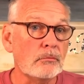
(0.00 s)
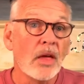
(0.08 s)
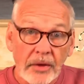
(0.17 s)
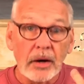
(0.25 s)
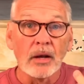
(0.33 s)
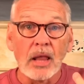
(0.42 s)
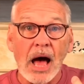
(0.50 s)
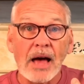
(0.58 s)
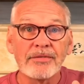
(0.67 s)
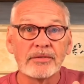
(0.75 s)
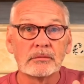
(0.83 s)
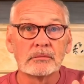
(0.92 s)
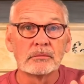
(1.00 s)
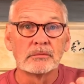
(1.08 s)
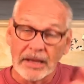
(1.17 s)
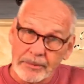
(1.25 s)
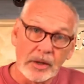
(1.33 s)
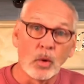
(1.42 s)
They're alive.
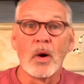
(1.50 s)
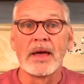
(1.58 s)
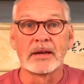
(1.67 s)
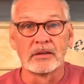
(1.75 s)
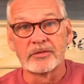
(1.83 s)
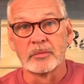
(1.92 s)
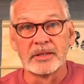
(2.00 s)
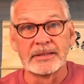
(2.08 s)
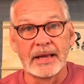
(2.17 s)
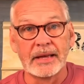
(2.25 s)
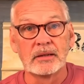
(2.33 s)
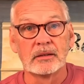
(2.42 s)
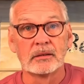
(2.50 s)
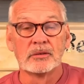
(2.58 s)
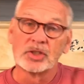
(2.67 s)
They've been awakened from the dead.